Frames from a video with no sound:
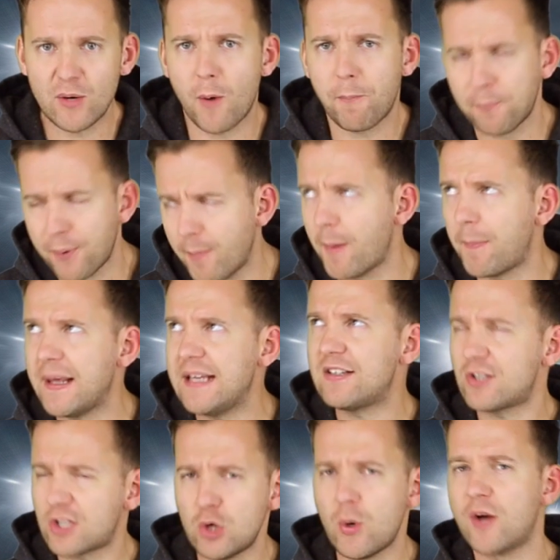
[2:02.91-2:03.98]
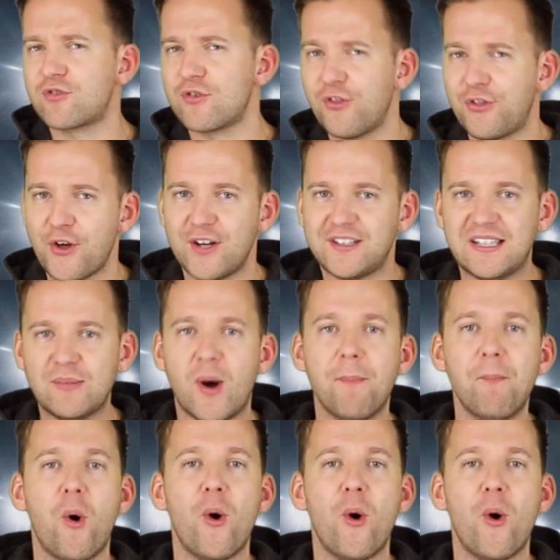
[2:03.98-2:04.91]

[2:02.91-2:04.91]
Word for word: there were probably 231